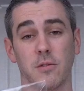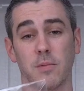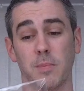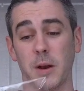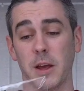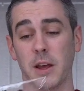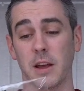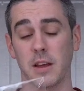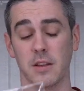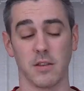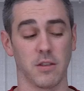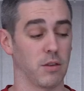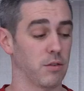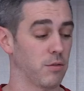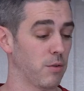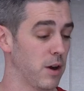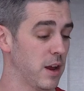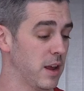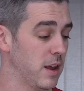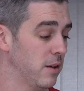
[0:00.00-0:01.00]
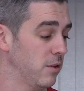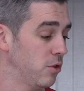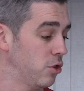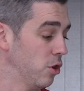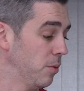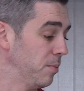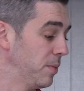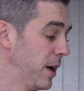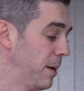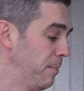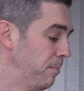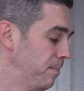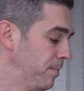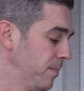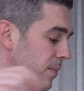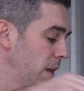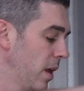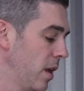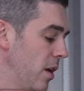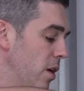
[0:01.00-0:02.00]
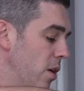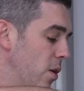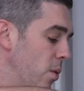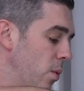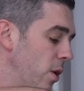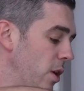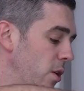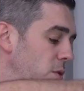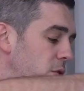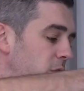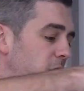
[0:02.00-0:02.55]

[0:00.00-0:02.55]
split it into three, job done. We